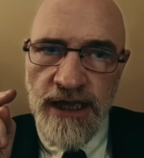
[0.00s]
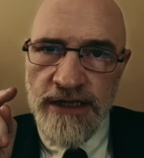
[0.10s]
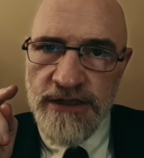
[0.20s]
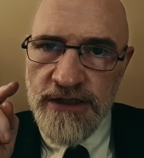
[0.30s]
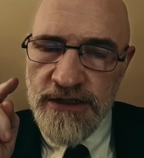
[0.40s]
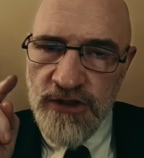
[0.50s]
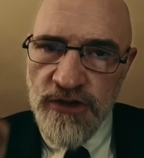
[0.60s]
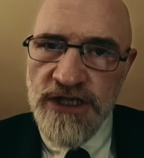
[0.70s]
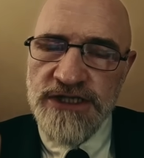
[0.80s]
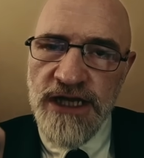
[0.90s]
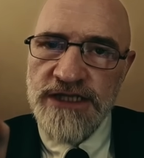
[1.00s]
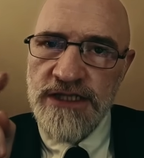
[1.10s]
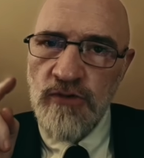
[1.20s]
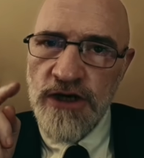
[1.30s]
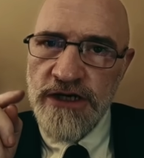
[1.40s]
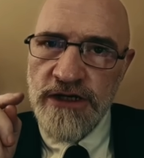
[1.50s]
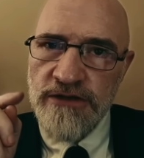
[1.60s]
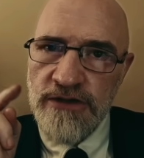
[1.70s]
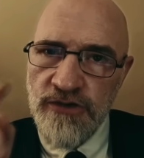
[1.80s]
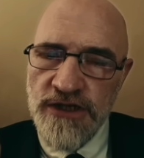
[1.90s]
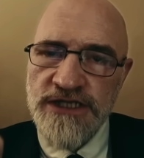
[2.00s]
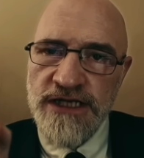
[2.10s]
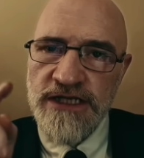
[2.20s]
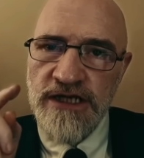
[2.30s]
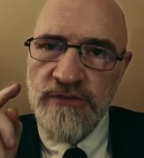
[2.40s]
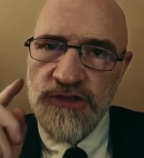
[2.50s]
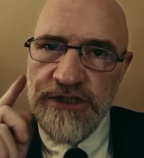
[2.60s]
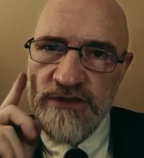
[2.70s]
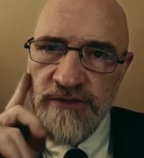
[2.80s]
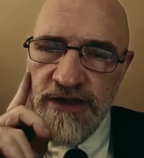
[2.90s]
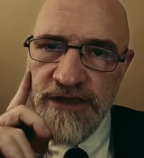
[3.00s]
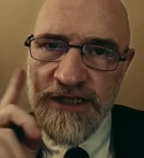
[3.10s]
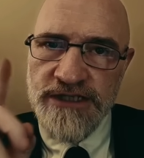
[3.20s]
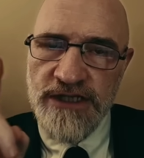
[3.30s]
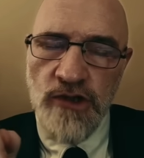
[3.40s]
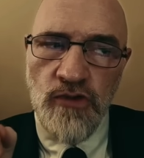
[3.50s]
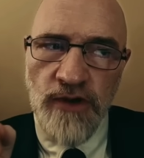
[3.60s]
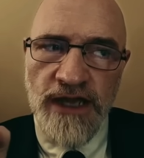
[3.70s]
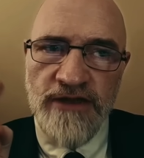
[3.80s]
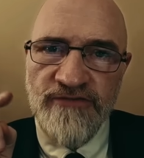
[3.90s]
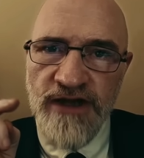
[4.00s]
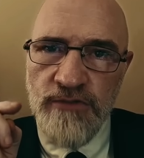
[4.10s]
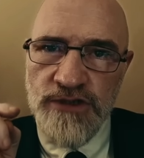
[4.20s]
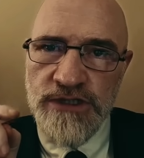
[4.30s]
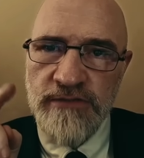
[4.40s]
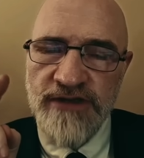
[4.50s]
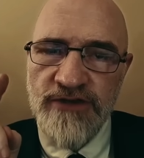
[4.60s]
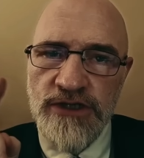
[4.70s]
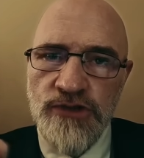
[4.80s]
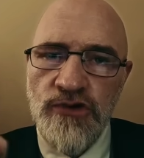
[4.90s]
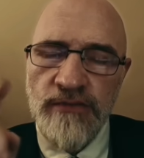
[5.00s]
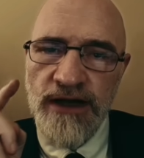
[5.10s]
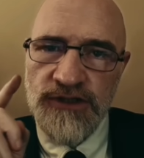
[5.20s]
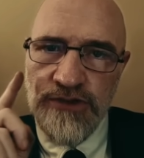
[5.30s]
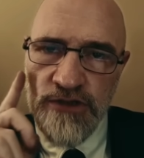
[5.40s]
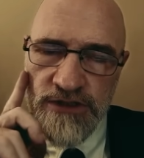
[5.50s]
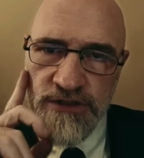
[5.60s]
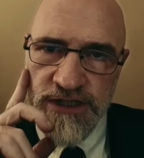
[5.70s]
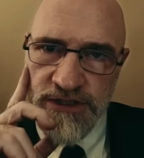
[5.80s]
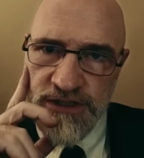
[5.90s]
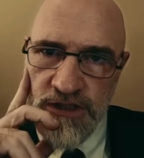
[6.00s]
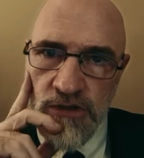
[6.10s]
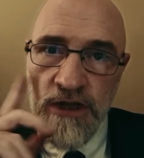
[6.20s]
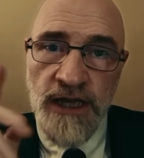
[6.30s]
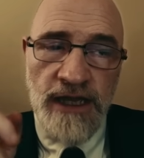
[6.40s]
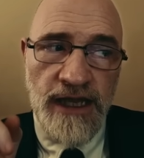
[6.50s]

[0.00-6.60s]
and criticizing one another and criticizing other Muslims about things that no rank and file Muslim even knew about 200 years ago,